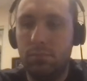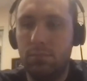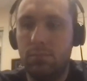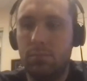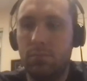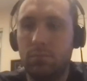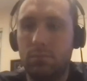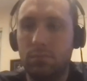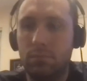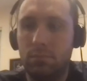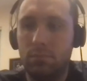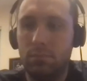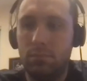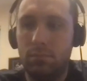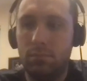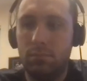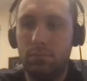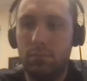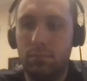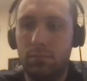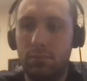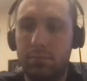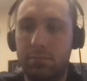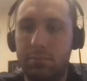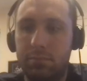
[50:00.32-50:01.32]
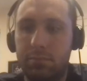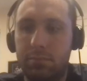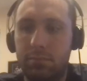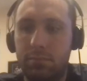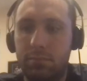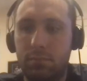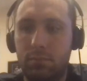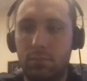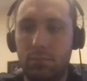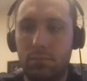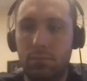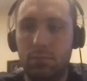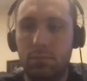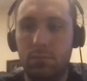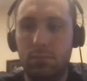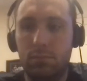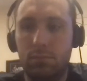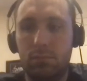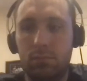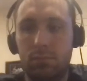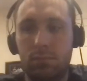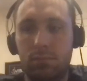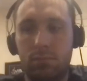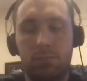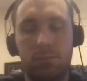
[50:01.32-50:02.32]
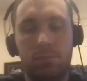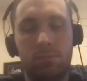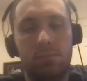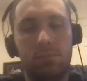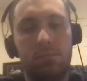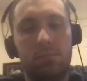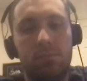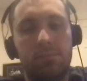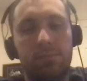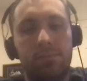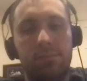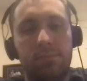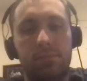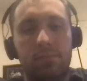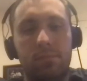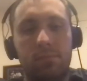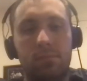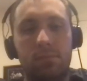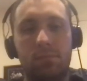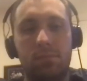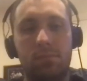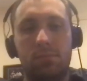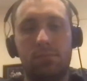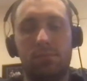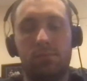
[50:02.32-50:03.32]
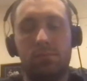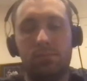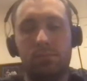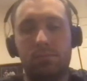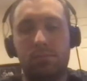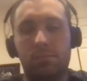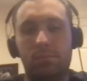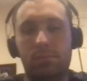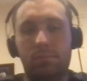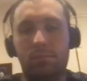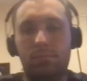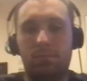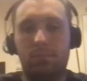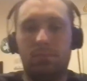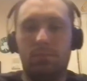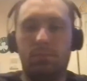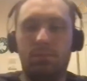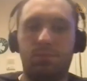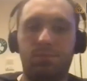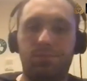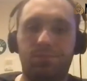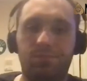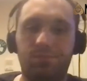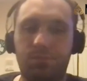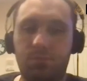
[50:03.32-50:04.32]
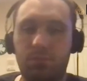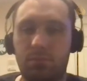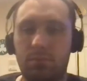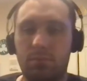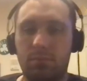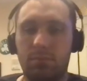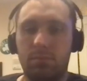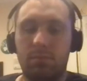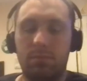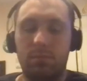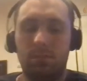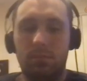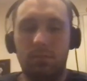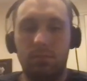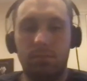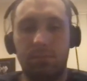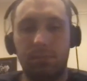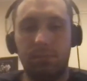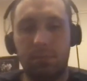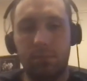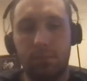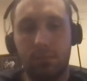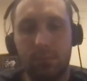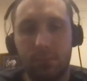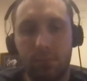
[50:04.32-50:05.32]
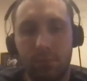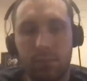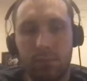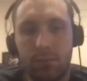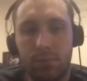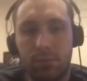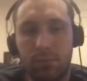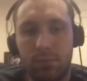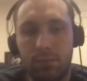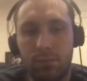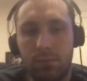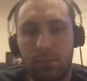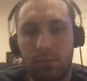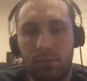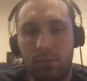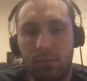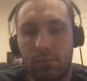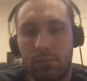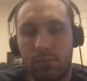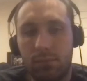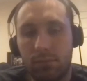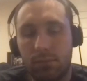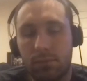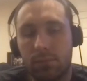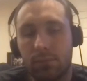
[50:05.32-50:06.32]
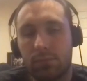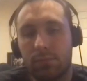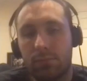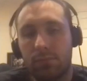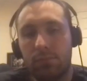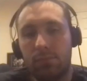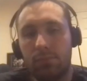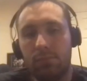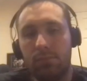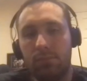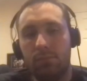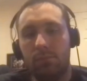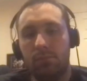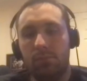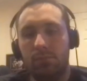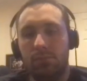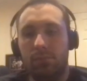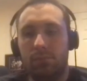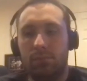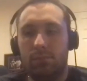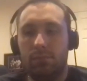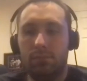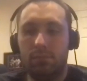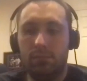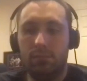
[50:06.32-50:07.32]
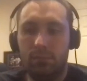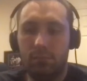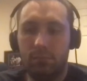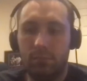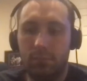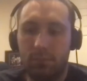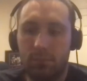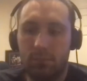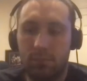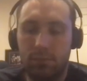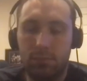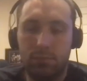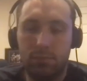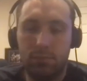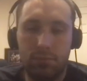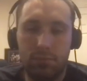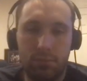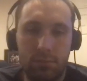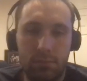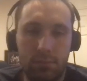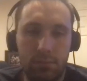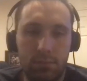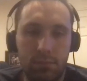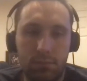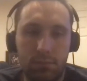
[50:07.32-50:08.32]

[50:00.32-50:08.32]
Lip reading: (not speaking)